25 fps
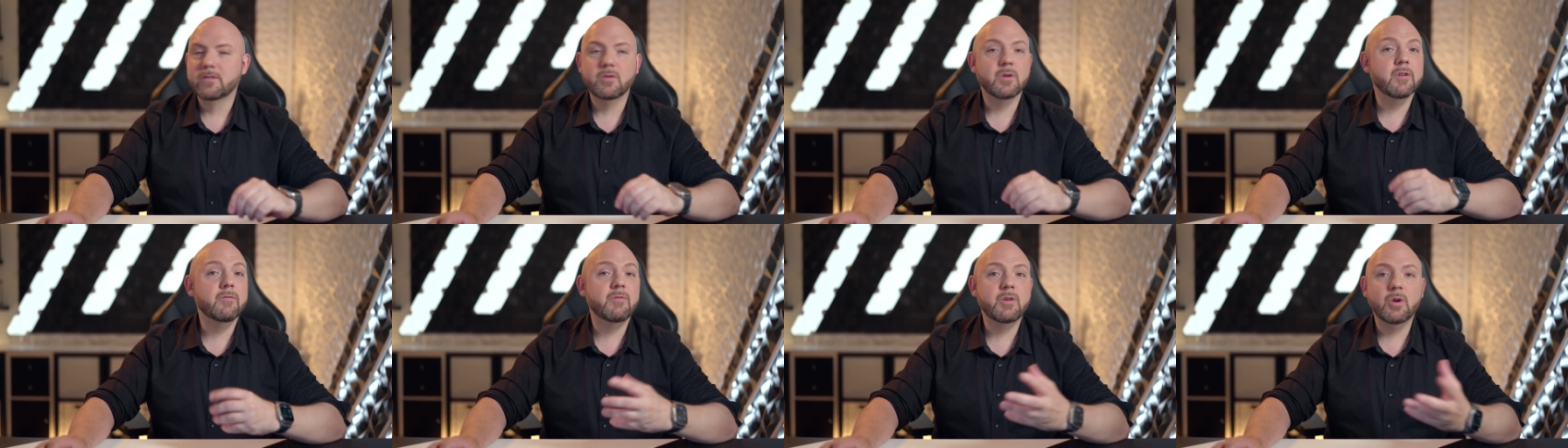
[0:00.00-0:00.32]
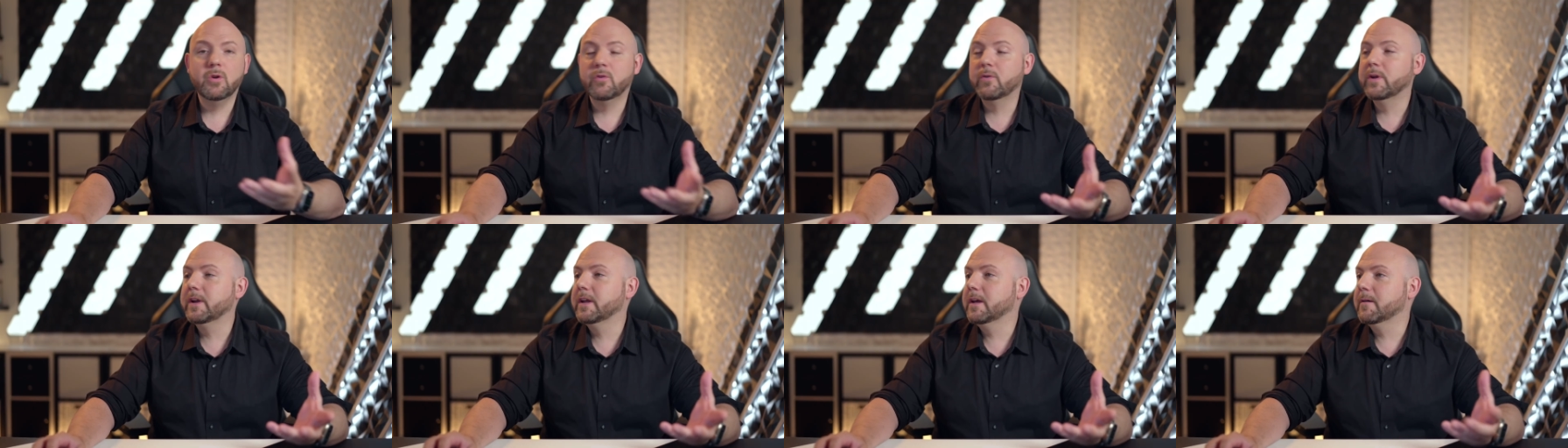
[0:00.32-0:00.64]
So if
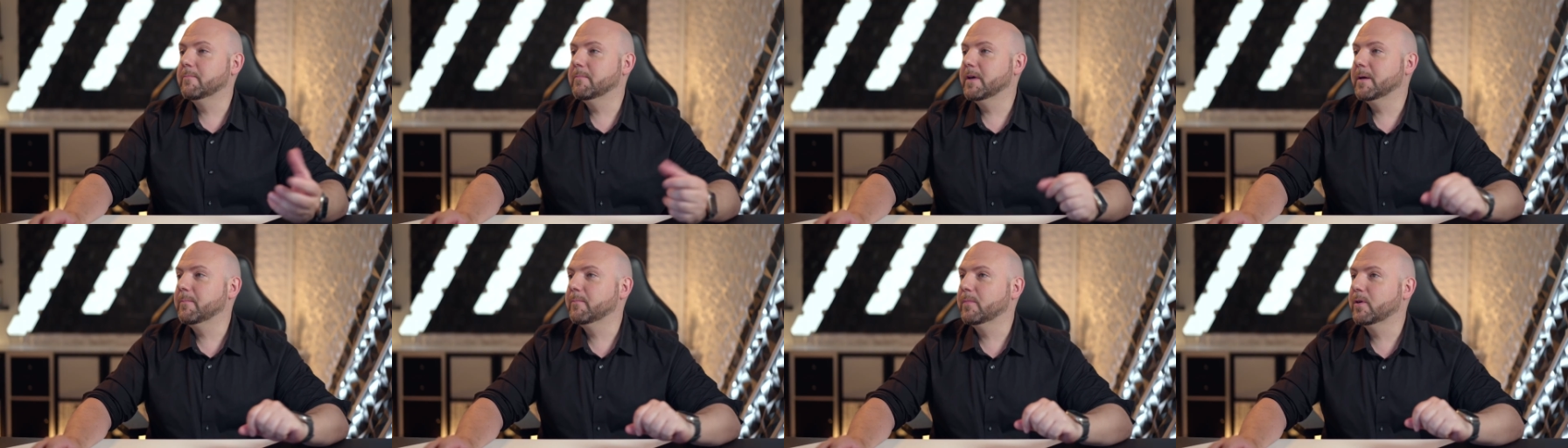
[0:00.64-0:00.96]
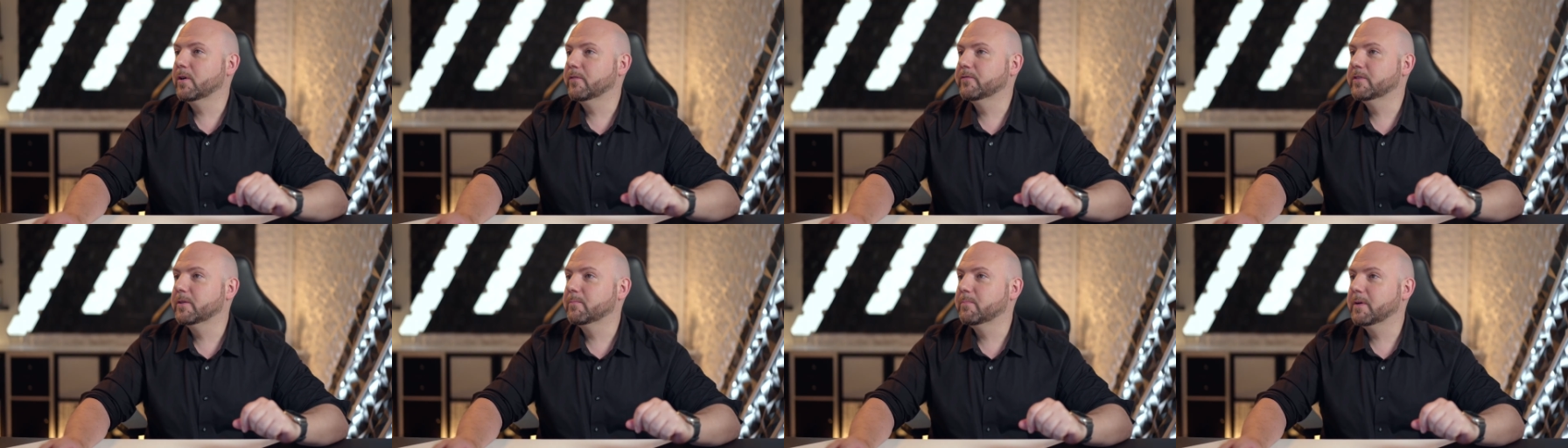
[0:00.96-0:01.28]
you're already a
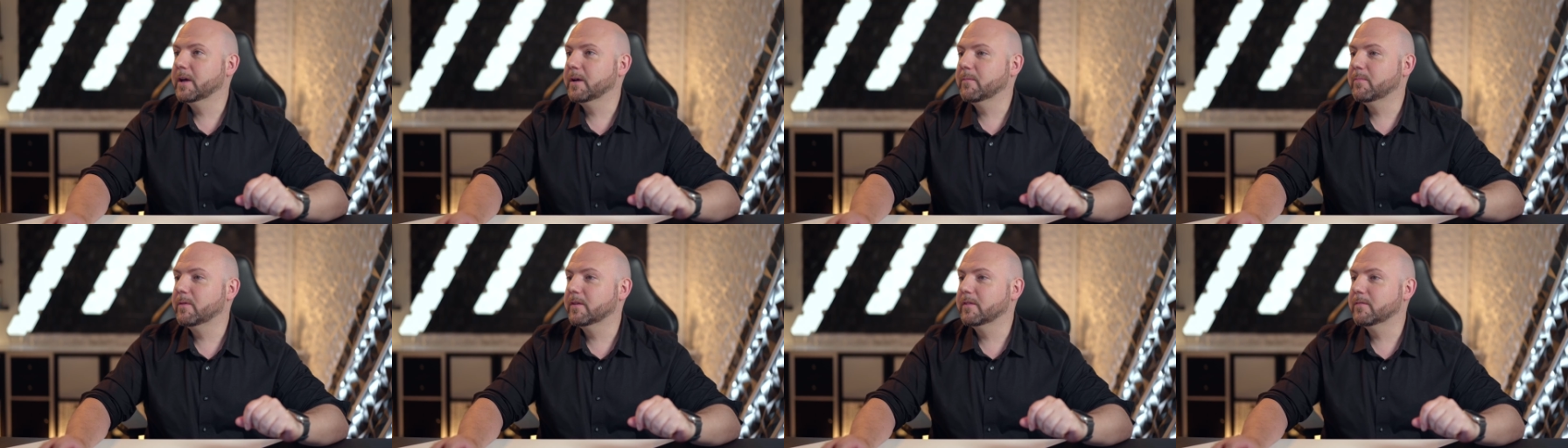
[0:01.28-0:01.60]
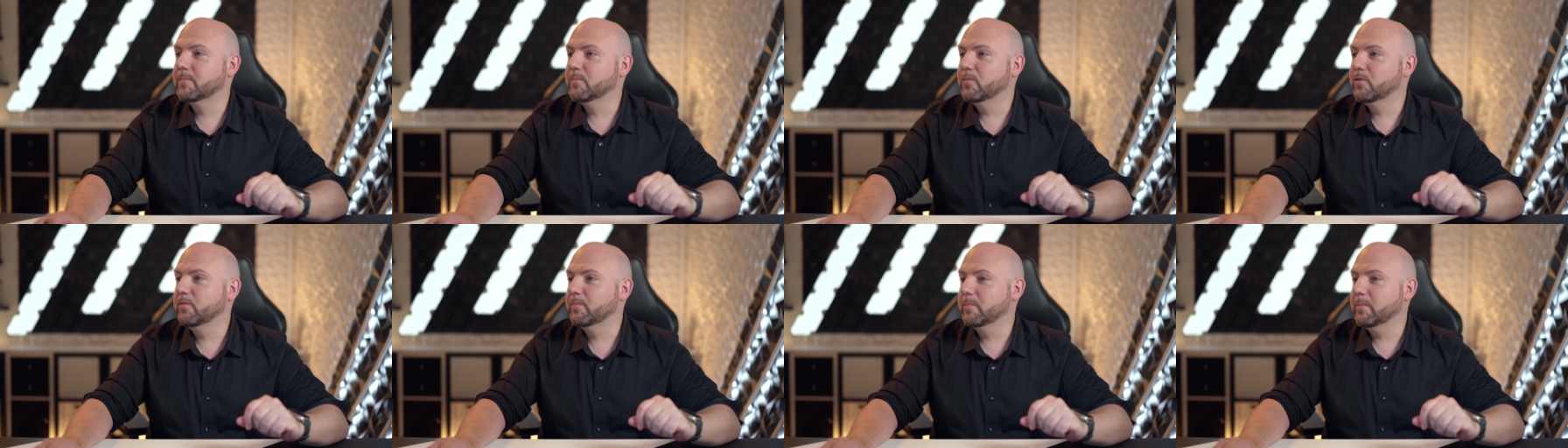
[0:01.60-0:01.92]
member of the
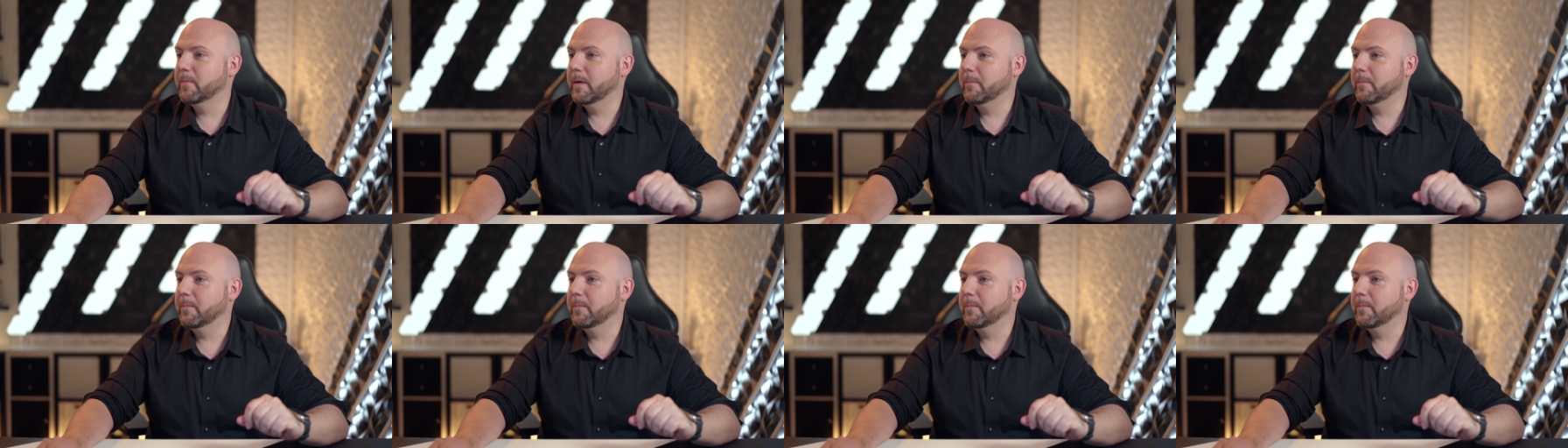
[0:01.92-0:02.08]
Paperless Movement